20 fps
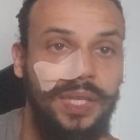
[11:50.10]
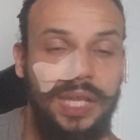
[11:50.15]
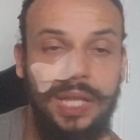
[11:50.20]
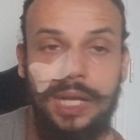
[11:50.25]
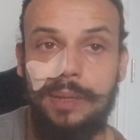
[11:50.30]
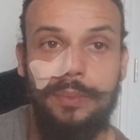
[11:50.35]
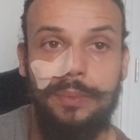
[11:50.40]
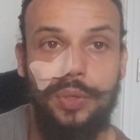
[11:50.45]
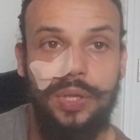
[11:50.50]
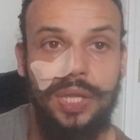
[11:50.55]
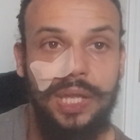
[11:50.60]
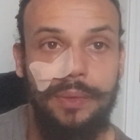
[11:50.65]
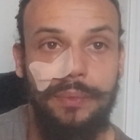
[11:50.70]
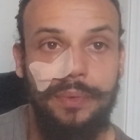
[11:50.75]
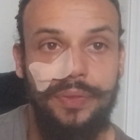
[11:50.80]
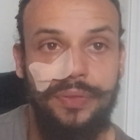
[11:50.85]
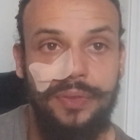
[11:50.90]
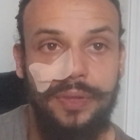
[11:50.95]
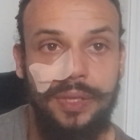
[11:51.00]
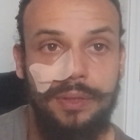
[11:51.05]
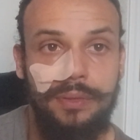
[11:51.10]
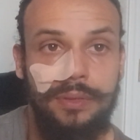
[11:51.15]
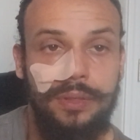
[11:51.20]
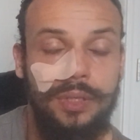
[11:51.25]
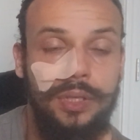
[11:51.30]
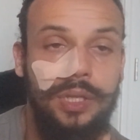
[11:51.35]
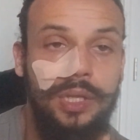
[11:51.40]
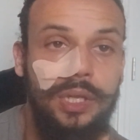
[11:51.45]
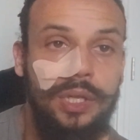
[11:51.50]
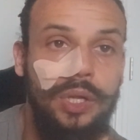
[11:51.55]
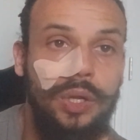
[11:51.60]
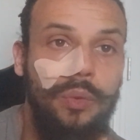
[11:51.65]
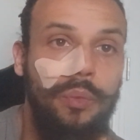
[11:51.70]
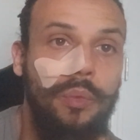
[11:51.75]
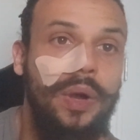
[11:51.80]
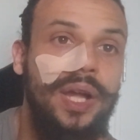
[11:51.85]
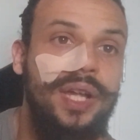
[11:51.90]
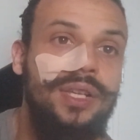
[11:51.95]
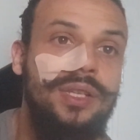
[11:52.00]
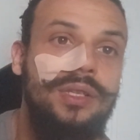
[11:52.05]
And I'm okay with it.
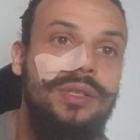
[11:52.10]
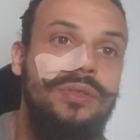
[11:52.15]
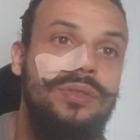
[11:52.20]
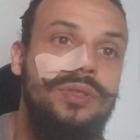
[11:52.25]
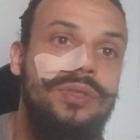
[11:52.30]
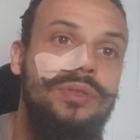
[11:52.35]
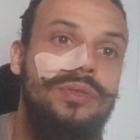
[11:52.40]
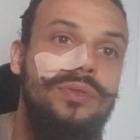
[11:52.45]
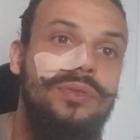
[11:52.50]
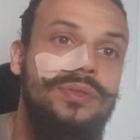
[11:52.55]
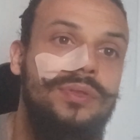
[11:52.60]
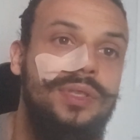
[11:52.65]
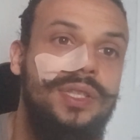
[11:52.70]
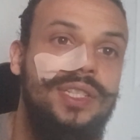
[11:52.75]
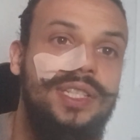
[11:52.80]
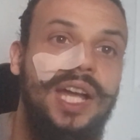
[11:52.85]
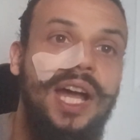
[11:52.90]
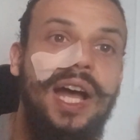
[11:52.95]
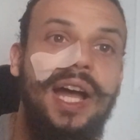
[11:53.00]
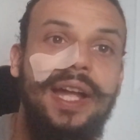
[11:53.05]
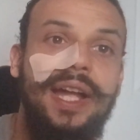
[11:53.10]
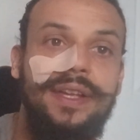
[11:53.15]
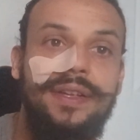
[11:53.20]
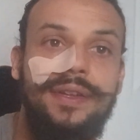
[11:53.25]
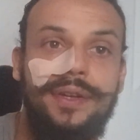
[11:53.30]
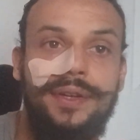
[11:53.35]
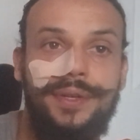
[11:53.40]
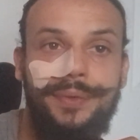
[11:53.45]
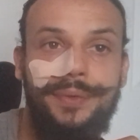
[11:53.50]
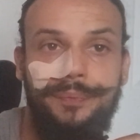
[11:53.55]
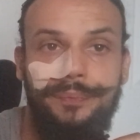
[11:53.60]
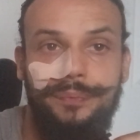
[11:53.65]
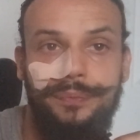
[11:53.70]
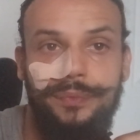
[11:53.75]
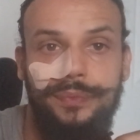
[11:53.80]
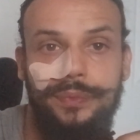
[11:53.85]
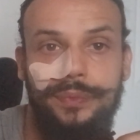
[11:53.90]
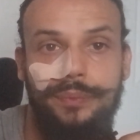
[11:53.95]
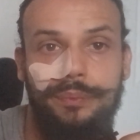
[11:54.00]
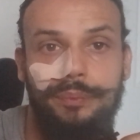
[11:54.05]
Why do you choose the tiger
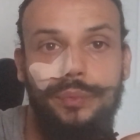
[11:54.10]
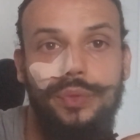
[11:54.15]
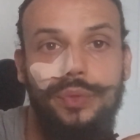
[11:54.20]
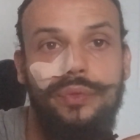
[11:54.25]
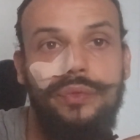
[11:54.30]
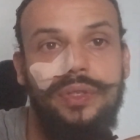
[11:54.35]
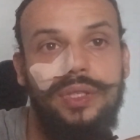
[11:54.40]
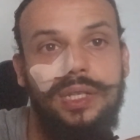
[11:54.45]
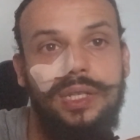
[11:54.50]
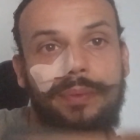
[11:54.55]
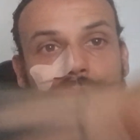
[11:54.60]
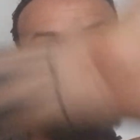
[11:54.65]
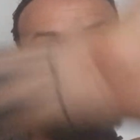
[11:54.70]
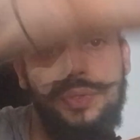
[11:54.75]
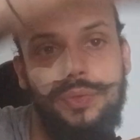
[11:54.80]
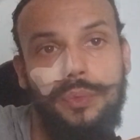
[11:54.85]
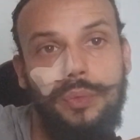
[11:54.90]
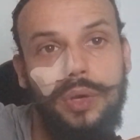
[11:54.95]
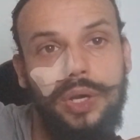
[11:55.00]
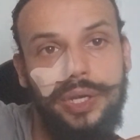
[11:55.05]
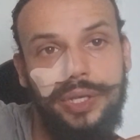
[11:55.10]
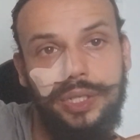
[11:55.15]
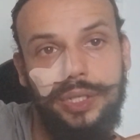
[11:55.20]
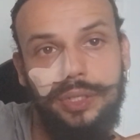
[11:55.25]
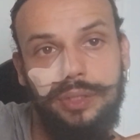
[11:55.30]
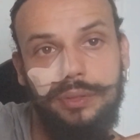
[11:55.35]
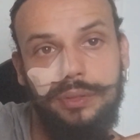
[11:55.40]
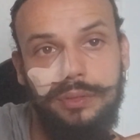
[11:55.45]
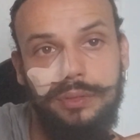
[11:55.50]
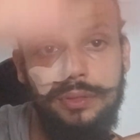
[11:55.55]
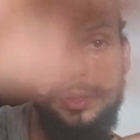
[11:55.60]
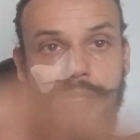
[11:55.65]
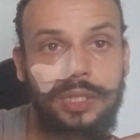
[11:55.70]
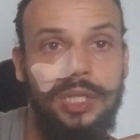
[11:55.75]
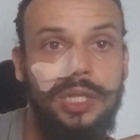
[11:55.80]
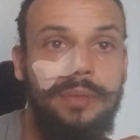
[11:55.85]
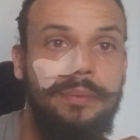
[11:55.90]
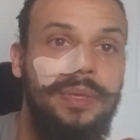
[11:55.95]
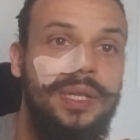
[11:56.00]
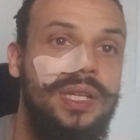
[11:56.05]
moving up to the water?
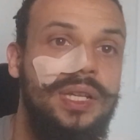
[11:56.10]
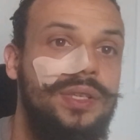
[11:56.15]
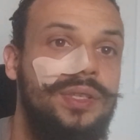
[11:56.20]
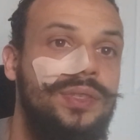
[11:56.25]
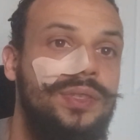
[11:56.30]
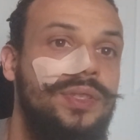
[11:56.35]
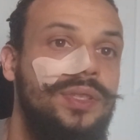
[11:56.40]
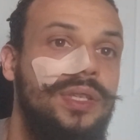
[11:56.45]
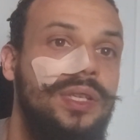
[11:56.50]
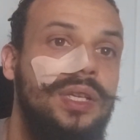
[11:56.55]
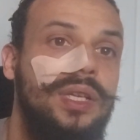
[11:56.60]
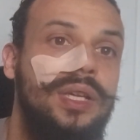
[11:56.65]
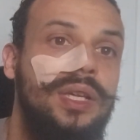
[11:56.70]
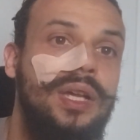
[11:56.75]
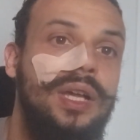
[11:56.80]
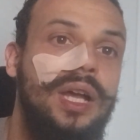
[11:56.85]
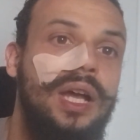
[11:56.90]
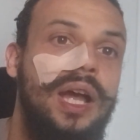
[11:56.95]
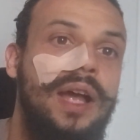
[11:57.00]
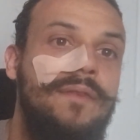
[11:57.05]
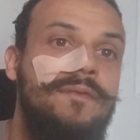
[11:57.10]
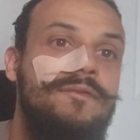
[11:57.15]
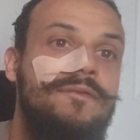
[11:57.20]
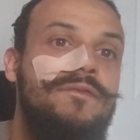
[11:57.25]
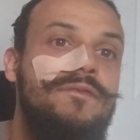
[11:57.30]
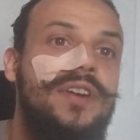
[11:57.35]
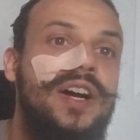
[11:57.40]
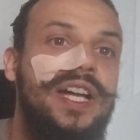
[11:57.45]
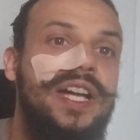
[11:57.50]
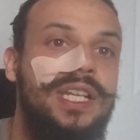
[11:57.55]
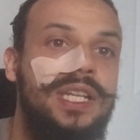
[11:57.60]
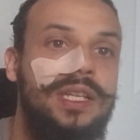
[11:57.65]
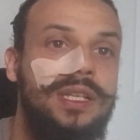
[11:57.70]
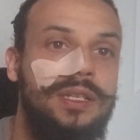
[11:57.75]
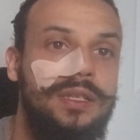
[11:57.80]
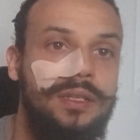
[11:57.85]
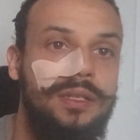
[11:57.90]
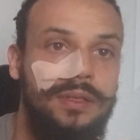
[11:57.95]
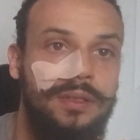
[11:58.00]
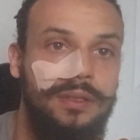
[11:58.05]
Because I'm
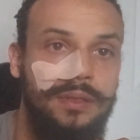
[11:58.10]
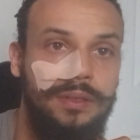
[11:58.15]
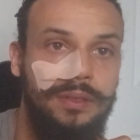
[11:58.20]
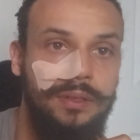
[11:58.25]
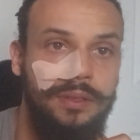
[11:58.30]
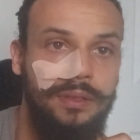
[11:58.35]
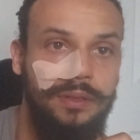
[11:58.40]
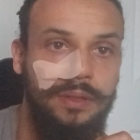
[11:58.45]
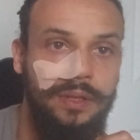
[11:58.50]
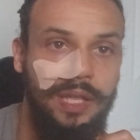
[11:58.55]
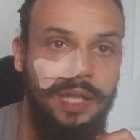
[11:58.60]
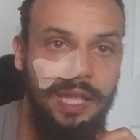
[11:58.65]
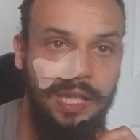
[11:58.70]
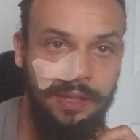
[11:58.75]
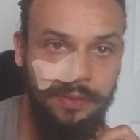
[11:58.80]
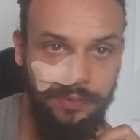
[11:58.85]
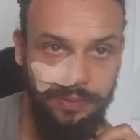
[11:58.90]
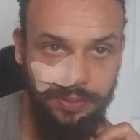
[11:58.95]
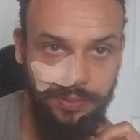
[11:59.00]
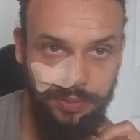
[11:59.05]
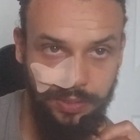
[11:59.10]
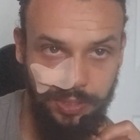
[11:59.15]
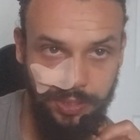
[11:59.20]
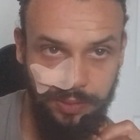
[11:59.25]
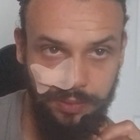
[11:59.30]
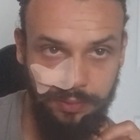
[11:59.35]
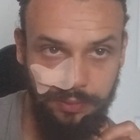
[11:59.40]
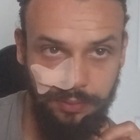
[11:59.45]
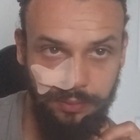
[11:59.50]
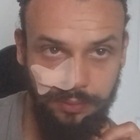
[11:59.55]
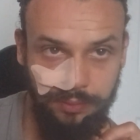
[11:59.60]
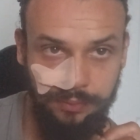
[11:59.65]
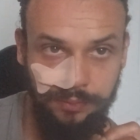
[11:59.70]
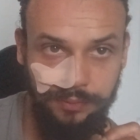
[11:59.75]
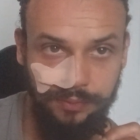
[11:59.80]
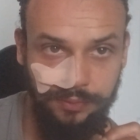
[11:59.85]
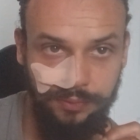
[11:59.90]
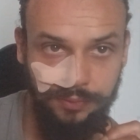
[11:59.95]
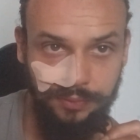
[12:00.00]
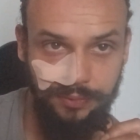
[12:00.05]
fighting everything
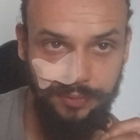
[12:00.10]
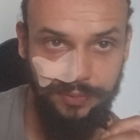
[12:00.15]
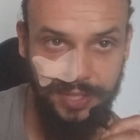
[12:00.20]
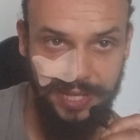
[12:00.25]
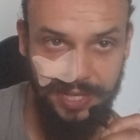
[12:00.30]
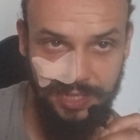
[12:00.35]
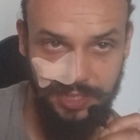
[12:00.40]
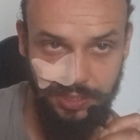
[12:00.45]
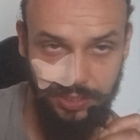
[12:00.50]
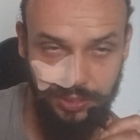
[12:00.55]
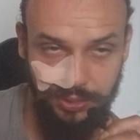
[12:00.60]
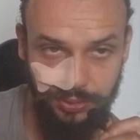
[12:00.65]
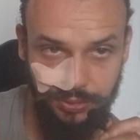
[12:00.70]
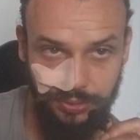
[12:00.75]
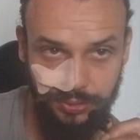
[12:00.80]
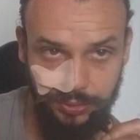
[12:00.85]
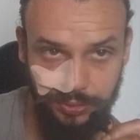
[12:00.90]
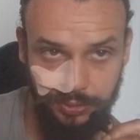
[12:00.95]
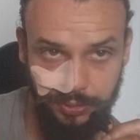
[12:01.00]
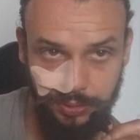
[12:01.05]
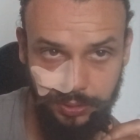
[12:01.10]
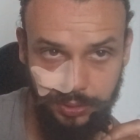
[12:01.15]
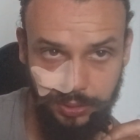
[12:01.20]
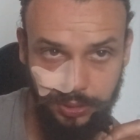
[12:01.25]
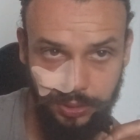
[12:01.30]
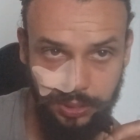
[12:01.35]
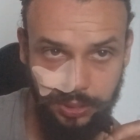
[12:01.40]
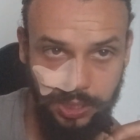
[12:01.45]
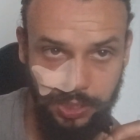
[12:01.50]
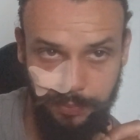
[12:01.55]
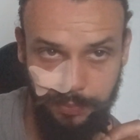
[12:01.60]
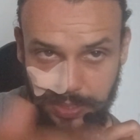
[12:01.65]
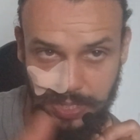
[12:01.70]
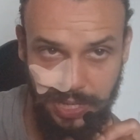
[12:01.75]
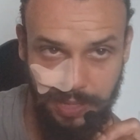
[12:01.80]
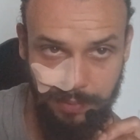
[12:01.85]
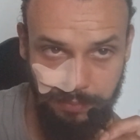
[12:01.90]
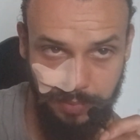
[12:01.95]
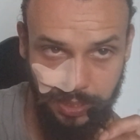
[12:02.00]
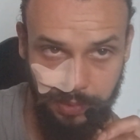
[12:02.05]
that is coming
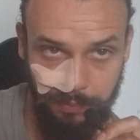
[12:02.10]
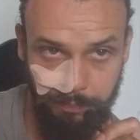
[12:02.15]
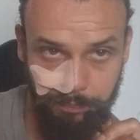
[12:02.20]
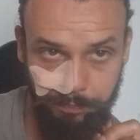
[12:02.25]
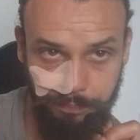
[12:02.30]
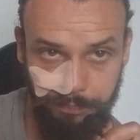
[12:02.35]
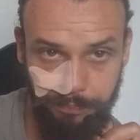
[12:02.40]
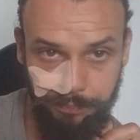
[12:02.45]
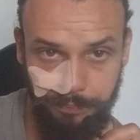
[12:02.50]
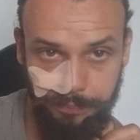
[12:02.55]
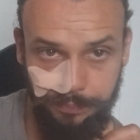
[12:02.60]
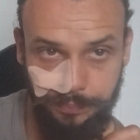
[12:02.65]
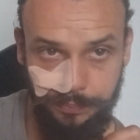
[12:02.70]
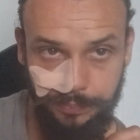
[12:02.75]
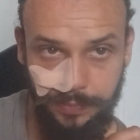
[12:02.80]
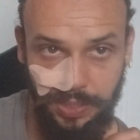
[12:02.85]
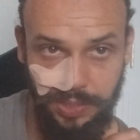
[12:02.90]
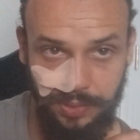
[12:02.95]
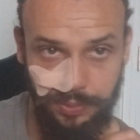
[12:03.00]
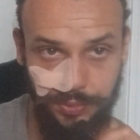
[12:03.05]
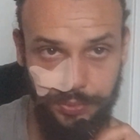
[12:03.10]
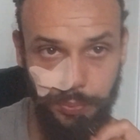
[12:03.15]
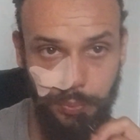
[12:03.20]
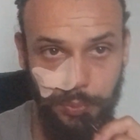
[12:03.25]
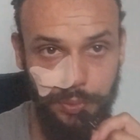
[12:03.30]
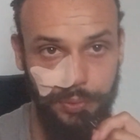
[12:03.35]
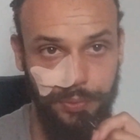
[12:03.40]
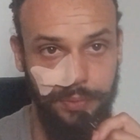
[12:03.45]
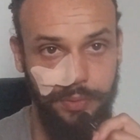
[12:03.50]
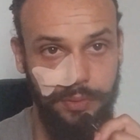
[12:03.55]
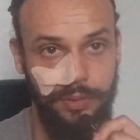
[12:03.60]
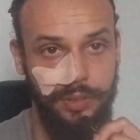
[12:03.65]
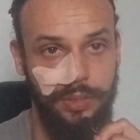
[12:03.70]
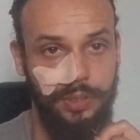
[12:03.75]
at me in this world.